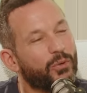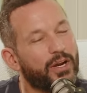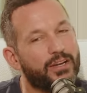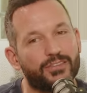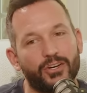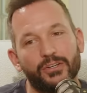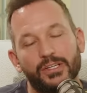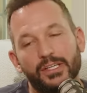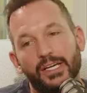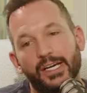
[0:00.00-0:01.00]
It in a way. So
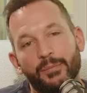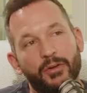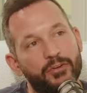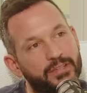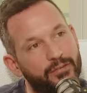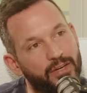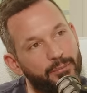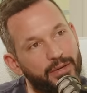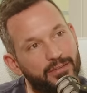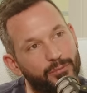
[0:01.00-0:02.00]
there is definitely a
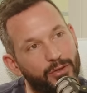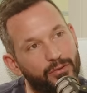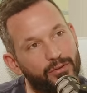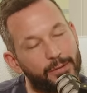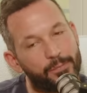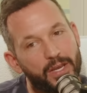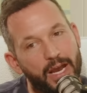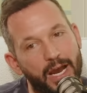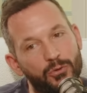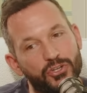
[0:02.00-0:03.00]
mix of both.
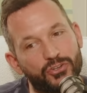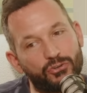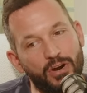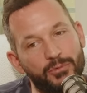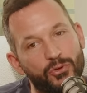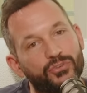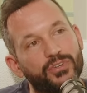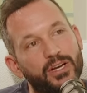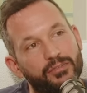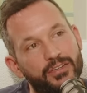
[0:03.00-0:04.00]
How would you describe
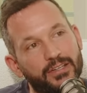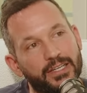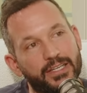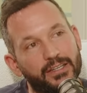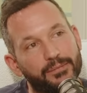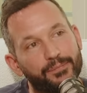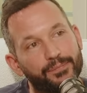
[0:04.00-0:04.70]
yourself as a leader?